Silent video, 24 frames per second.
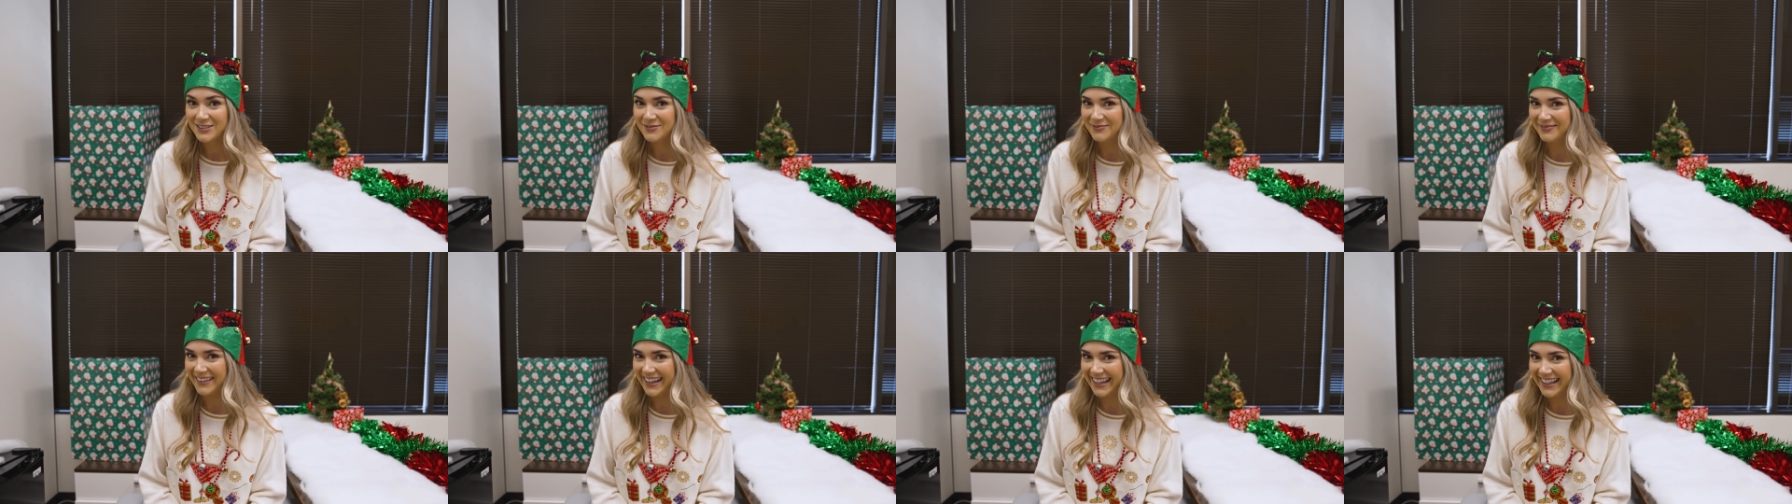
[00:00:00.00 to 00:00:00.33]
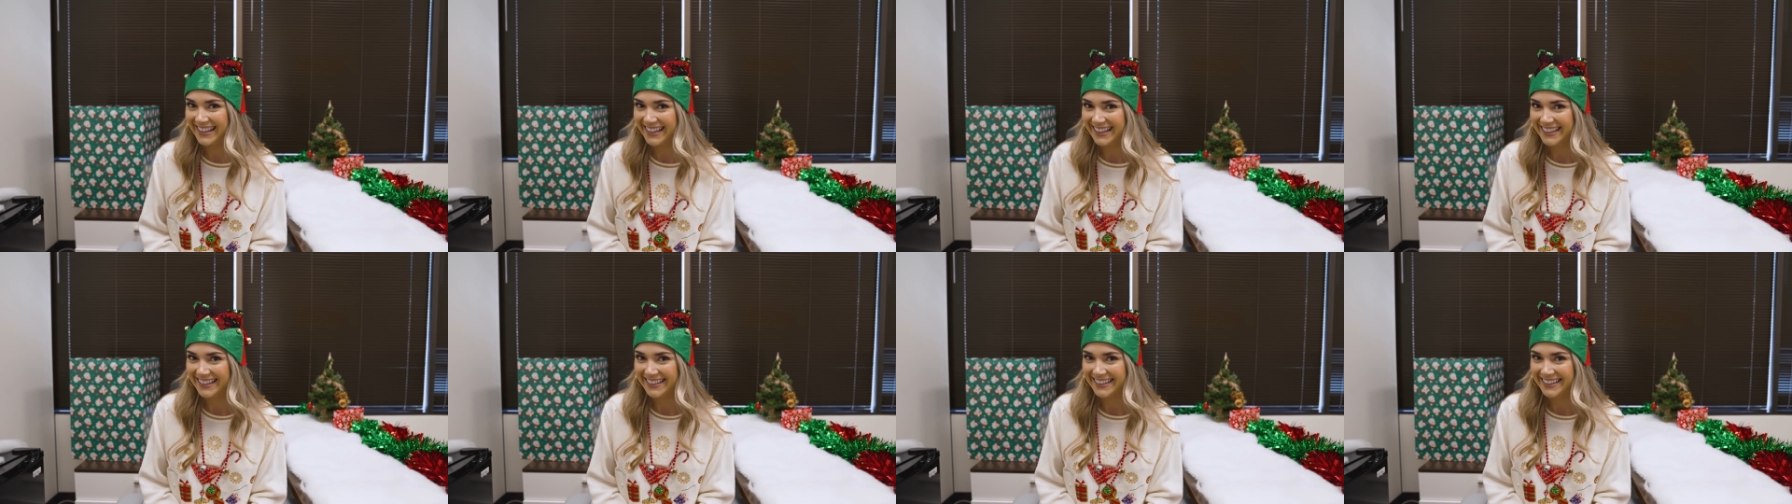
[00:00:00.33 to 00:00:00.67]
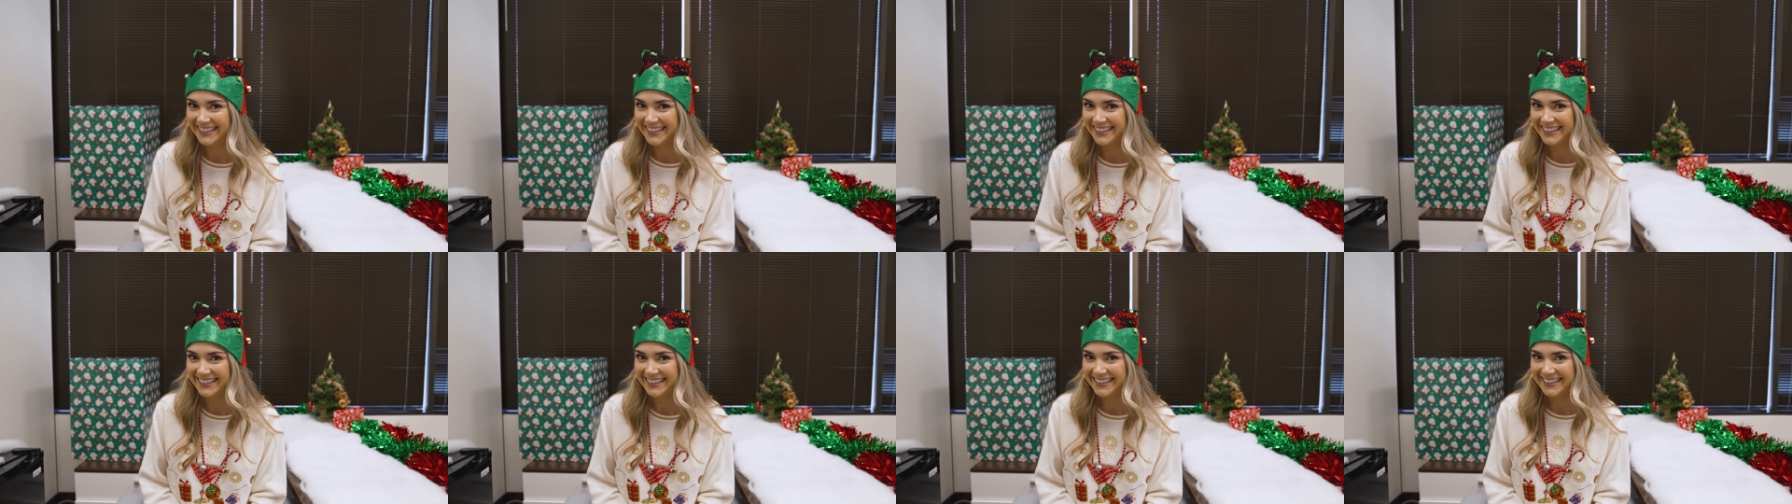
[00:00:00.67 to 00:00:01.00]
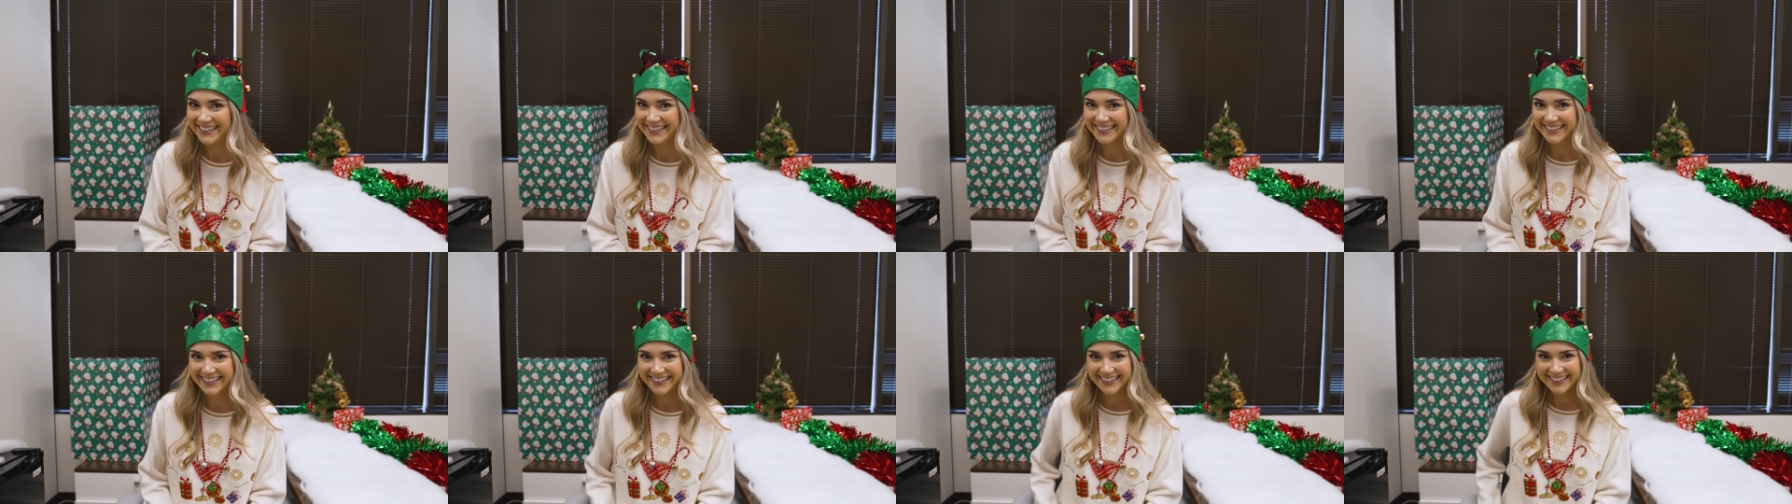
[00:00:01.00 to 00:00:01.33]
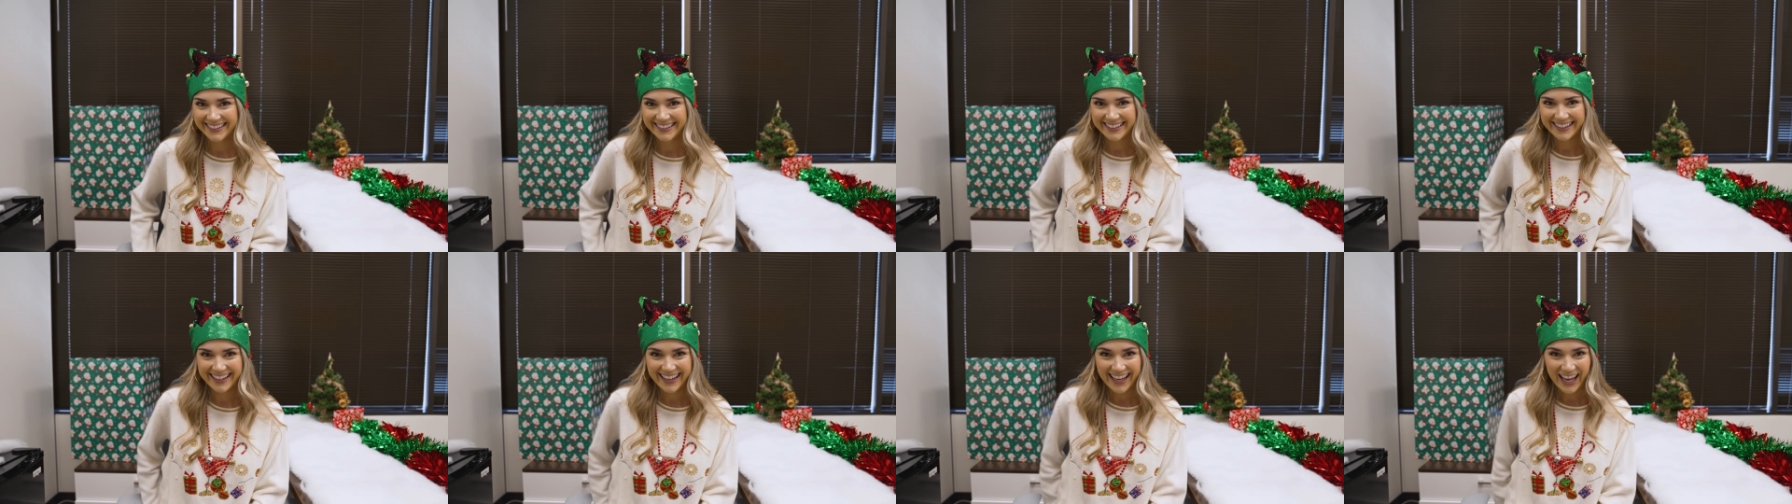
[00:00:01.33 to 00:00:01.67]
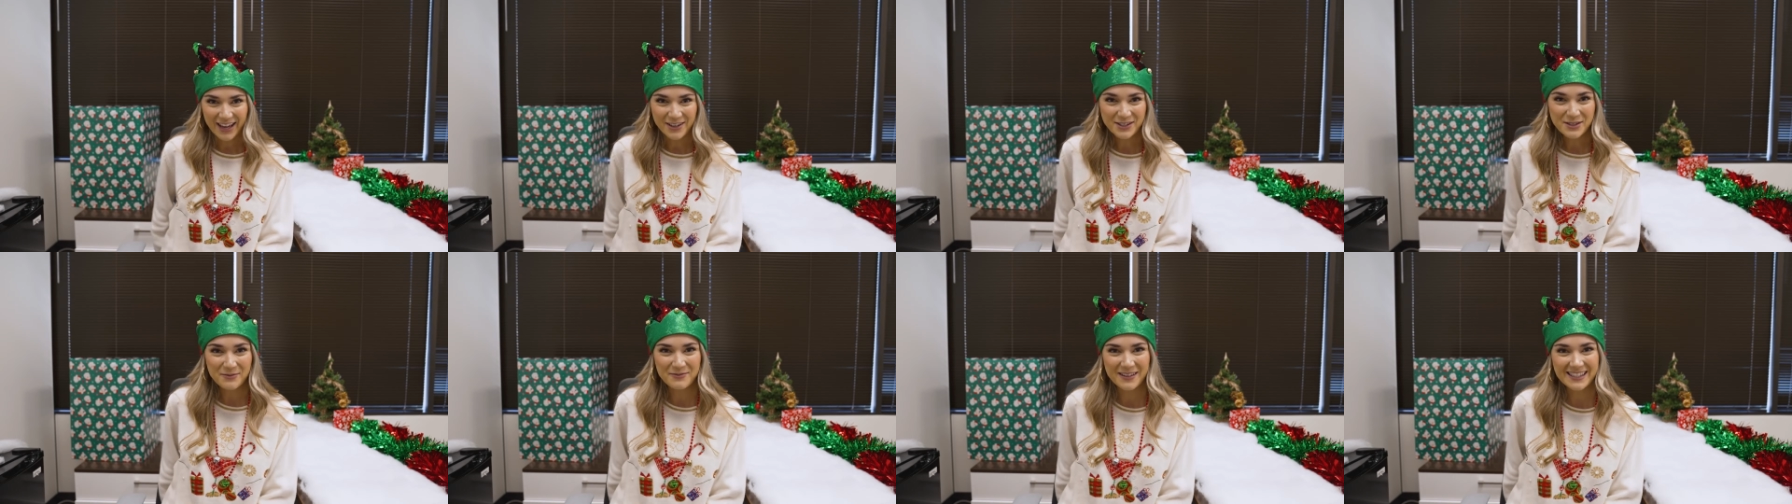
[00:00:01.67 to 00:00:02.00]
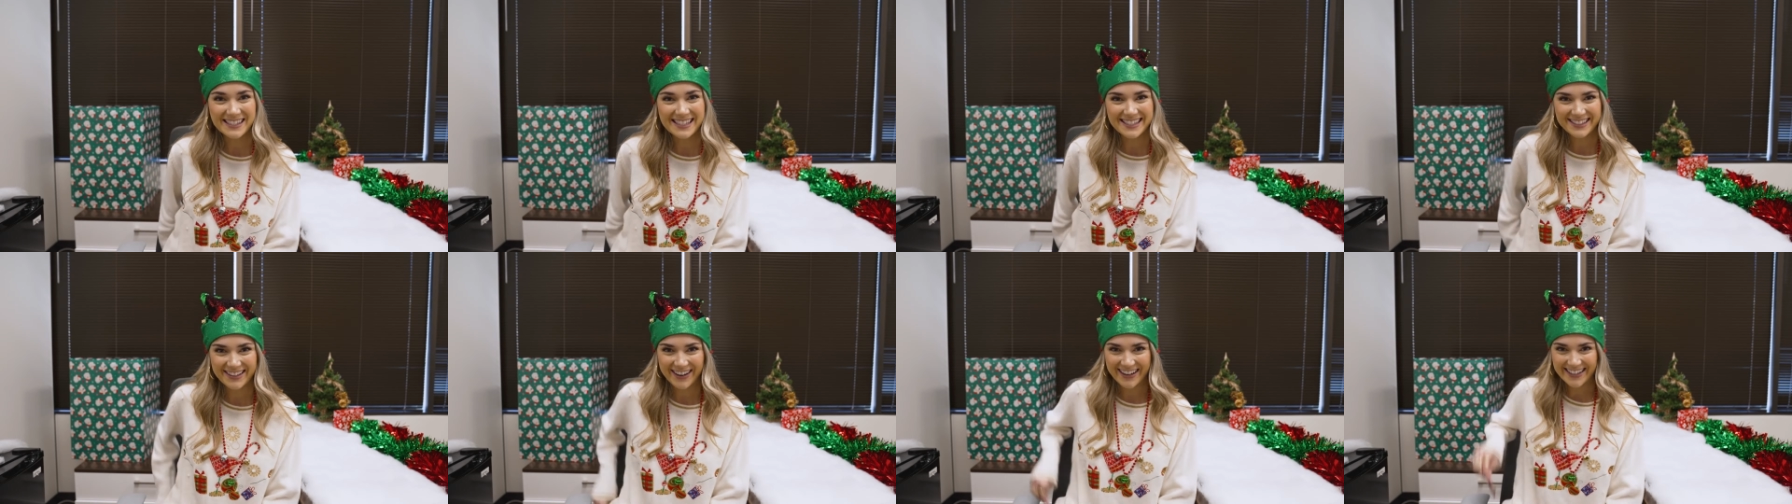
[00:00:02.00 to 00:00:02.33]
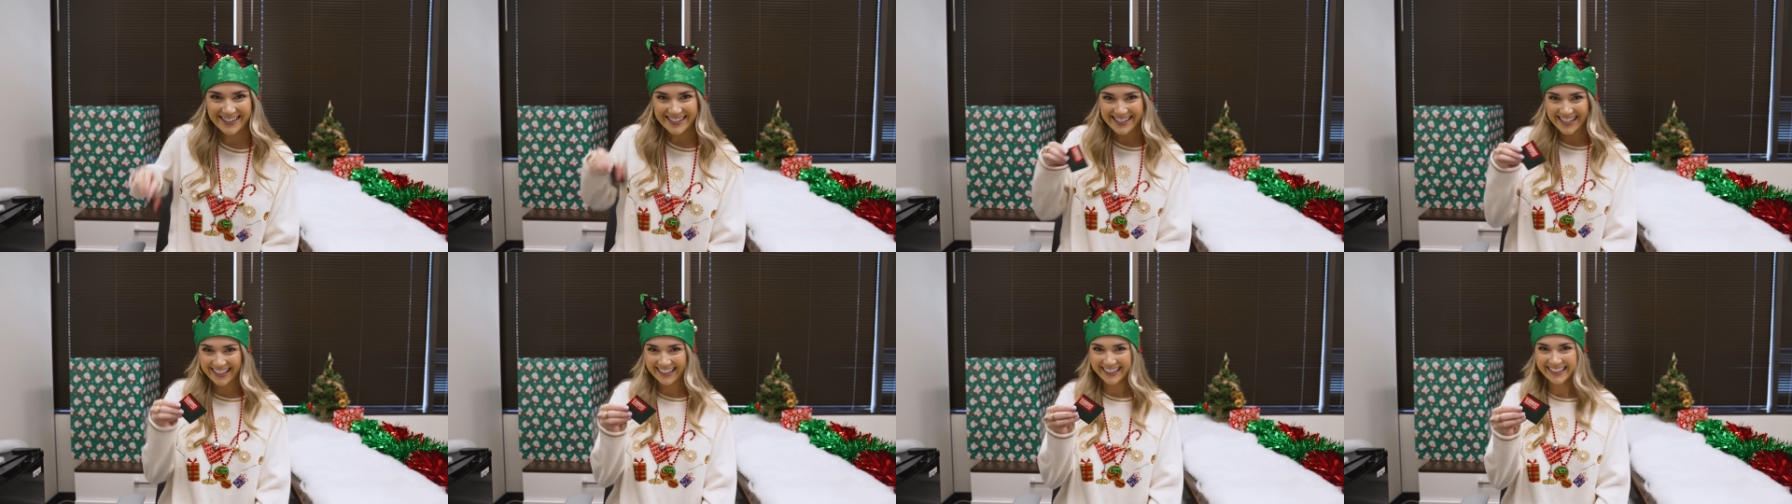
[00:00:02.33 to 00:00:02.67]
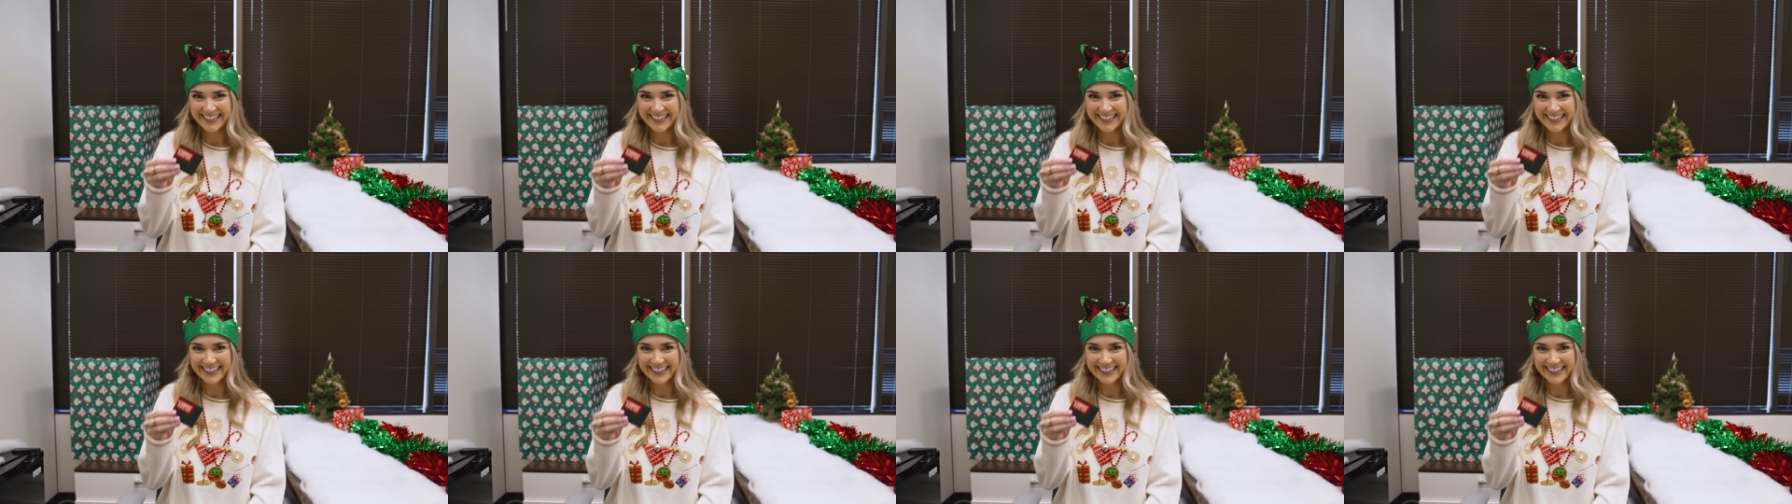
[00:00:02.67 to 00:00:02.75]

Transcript: thank, have some business cards.